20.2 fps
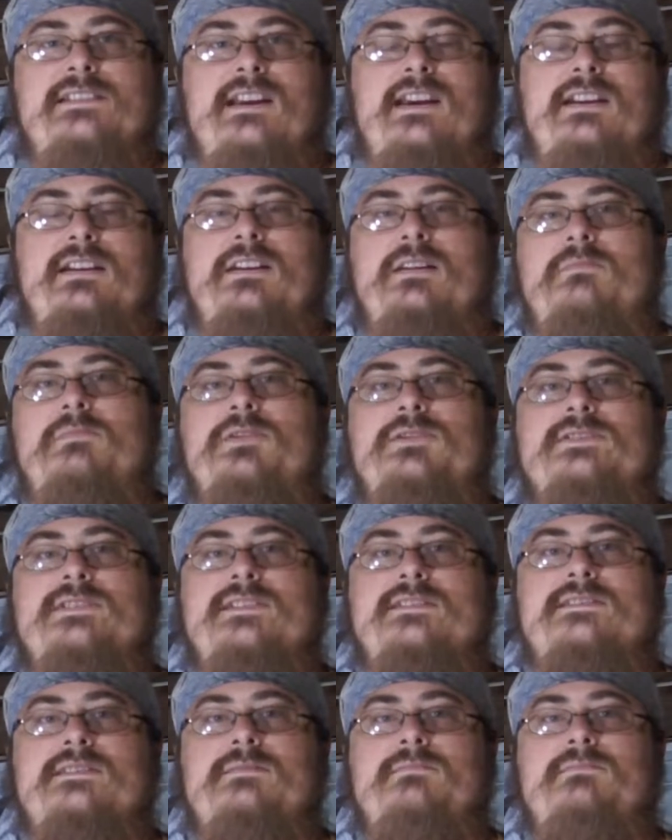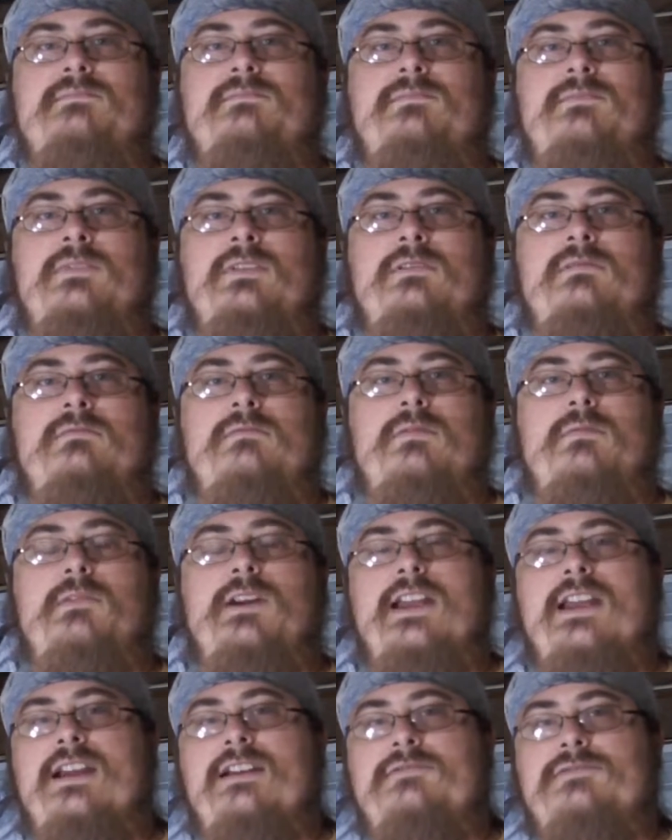10 number system, where we
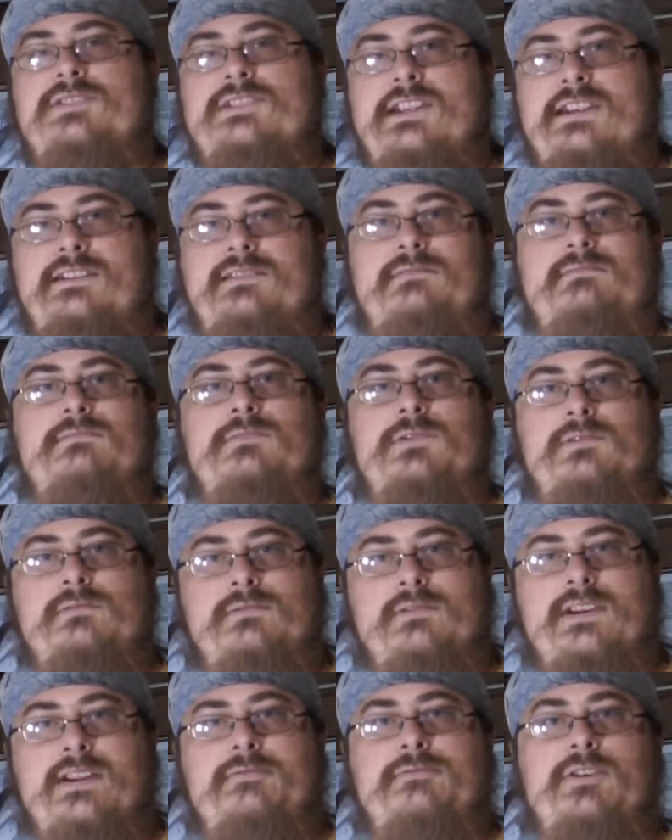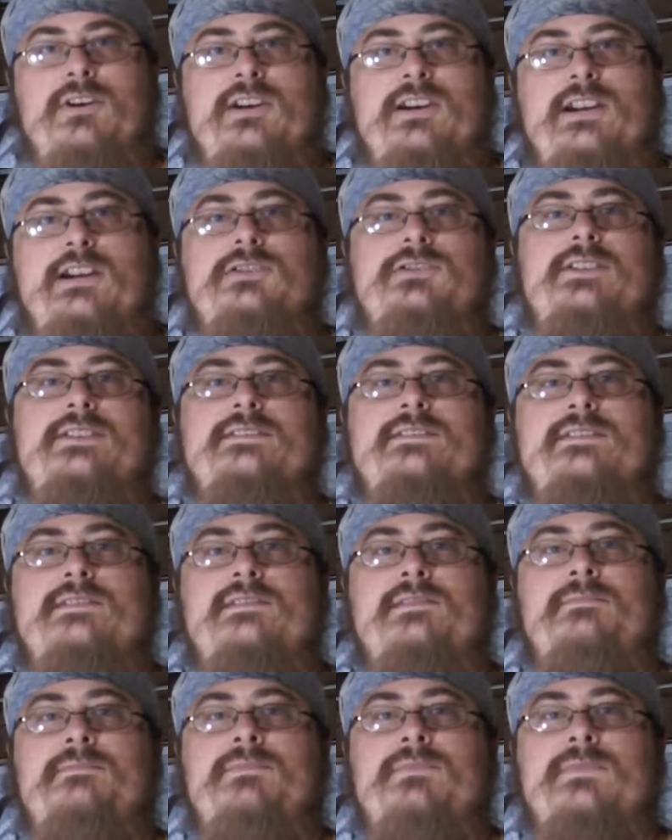have 10 different digits,
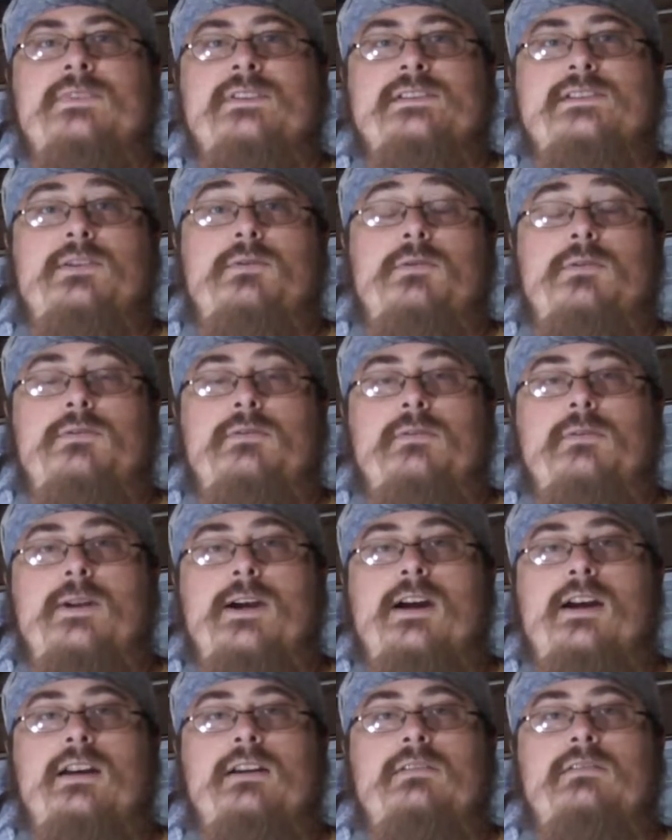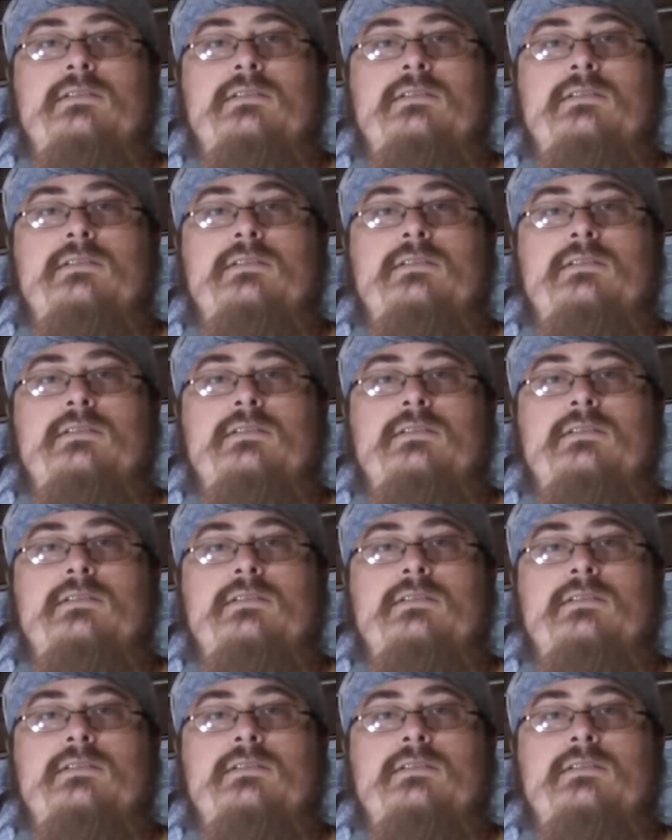0 through 9.